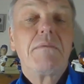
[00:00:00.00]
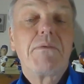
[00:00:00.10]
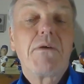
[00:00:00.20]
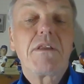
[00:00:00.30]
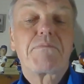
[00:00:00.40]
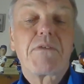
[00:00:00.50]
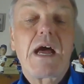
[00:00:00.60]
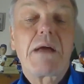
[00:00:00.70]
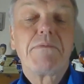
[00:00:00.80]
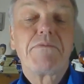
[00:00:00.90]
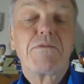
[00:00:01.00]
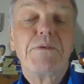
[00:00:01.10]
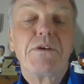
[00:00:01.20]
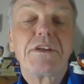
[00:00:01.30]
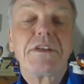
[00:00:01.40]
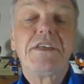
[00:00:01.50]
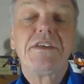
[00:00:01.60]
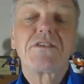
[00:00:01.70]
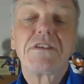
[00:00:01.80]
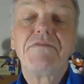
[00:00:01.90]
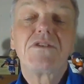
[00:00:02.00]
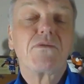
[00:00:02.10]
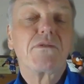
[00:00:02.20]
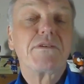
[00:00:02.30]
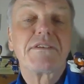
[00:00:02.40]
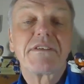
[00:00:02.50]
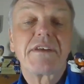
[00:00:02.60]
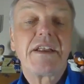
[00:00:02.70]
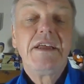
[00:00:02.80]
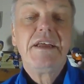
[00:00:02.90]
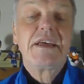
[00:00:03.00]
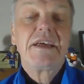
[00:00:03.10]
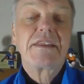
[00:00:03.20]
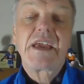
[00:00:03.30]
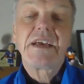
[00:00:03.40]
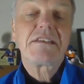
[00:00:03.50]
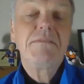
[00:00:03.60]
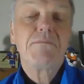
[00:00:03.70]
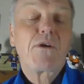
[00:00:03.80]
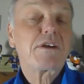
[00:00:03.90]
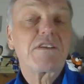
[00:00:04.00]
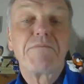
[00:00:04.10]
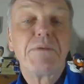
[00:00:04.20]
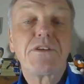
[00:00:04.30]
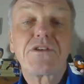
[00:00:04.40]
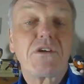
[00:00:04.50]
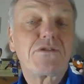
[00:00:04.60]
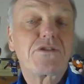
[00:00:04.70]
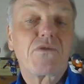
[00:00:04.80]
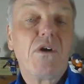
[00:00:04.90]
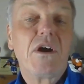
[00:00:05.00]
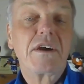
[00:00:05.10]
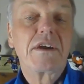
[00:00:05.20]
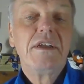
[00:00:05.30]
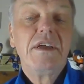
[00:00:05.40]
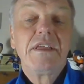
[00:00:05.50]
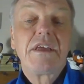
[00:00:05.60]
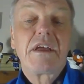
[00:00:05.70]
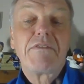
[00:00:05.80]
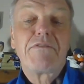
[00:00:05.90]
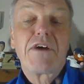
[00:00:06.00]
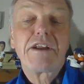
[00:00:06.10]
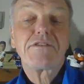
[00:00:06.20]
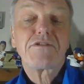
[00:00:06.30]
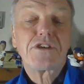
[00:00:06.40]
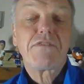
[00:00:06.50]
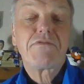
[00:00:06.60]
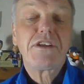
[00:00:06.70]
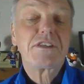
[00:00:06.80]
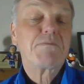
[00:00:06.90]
Part of the problem for building diesel inventories is that the gasoline markets have been so strong that refiners are shifting as